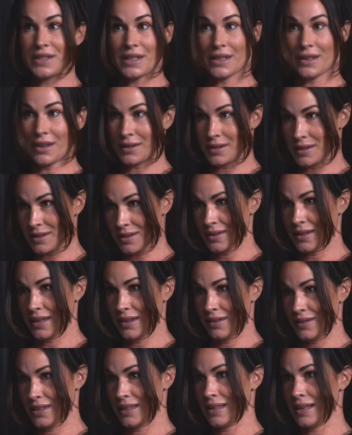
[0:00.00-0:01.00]
that also
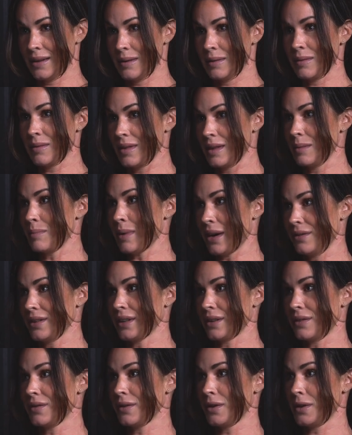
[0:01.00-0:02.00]
live in the
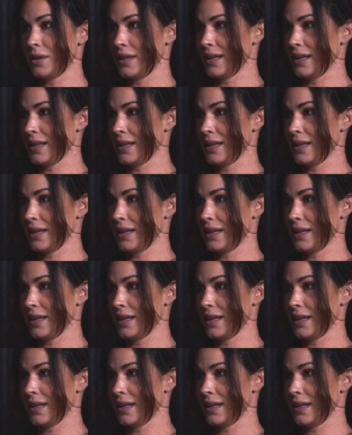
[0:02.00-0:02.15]
pelvic floor.